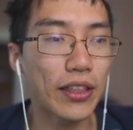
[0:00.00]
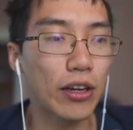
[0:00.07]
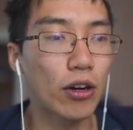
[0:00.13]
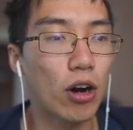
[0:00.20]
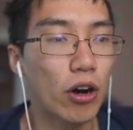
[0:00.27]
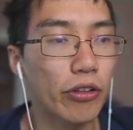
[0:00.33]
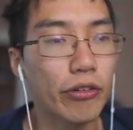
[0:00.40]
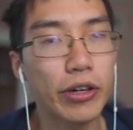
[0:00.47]
there,
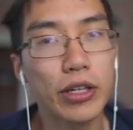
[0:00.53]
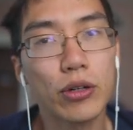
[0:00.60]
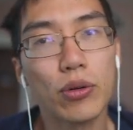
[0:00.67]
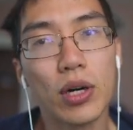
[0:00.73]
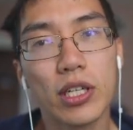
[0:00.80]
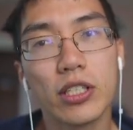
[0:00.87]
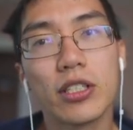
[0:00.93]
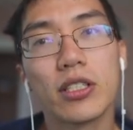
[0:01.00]
are there any
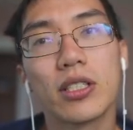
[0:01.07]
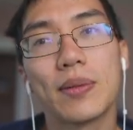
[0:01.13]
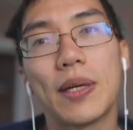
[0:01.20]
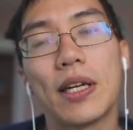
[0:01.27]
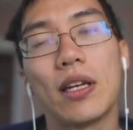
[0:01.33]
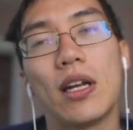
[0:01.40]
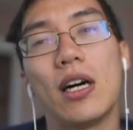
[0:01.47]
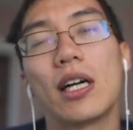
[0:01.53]
questions
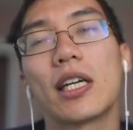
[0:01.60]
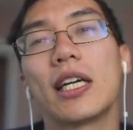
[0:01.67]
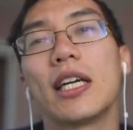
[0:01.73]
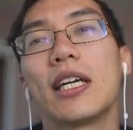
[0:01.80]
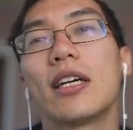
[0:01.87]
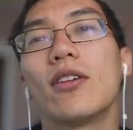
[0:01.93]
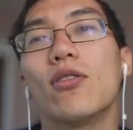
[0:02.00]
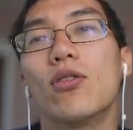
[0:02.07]
about
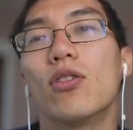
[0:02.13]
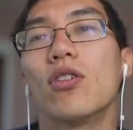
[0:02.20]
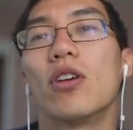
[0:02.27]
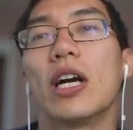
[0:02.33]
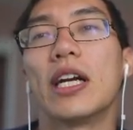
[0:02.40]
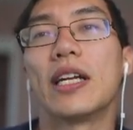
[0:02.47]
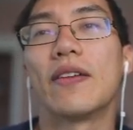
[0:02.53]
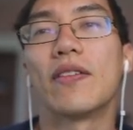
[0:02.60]
locking or
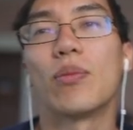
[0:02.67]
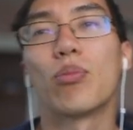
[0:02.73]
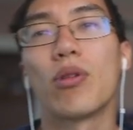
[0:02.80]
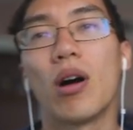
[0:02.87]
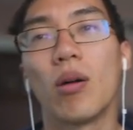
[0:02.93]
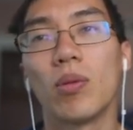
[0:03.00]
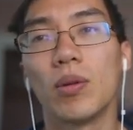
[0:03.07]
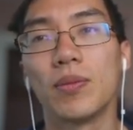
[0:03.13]
any of the
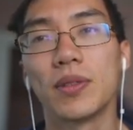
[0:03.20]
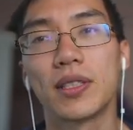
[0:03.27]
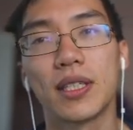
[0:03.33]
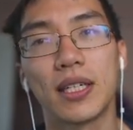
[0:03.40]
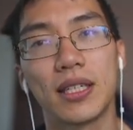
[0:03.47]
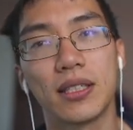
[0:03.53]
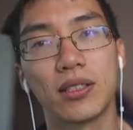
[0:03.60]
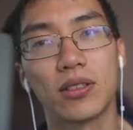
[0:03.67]
problems
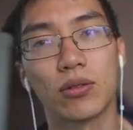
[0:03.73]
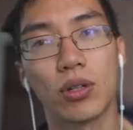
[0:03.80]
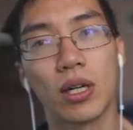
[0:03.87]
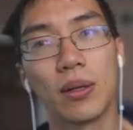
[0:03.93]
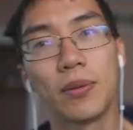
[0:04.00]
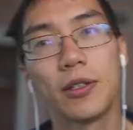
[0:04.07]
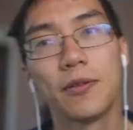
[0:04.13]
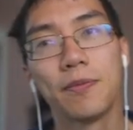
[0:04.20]
that I
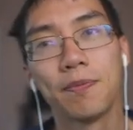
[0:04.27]
described?